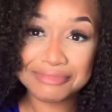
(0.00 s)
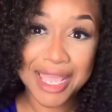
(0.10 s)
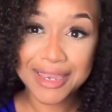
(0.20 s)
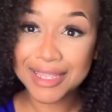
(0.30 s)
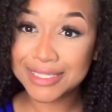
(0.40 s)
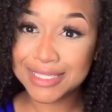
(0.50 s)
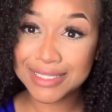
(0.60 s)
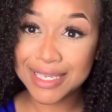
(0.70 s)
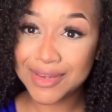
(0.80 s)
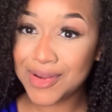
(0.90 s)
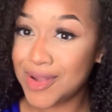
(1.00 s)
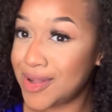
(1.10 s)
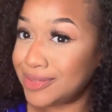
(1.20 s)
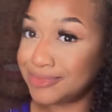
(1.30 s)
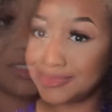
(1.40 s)
this is it, girl.
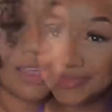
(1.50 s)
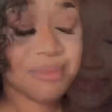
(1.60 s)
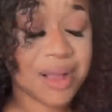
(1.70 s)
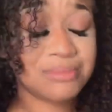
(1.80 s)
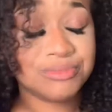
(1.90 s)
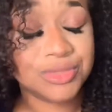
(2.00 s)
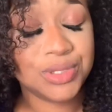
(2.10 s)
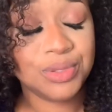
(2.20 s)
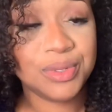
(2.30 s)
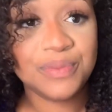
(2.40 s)
To you, boo.